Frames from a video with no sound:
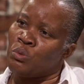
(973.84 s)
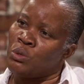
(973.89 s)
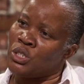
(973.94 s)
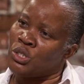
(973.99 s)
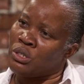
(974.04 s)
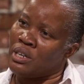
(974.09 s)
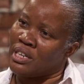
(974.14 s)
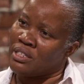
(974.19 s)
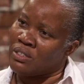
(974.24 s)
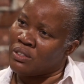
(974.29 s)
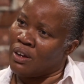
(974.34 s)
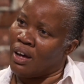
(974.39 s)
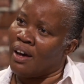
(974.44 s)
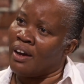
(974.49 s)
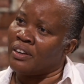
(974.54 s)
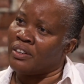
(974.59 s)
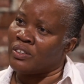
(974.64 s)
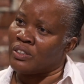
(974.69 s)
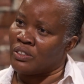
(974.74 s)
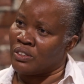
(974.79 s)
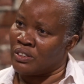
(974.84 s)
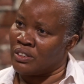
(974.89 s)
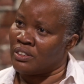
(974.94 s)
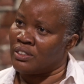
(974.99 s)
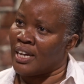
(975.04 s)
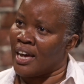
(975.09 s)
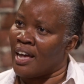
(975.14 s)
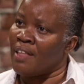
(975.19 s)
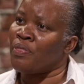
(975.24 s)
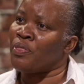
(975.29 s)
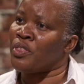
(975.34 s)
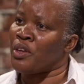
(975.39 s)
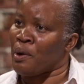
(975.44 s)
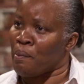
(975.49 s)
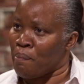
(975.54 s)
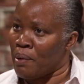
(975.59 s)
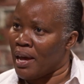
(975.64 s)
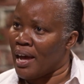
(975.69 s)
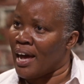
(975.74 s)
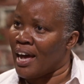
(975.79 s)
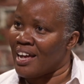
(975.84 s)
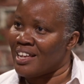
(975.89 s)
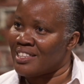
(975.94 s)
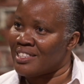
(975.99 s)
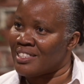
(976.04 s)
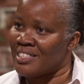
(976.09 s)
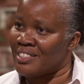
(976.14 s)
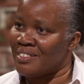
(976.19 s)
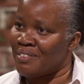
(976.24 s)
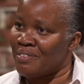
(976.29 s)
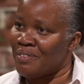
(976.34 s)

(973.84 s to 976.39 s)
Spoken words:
we try to understand their past,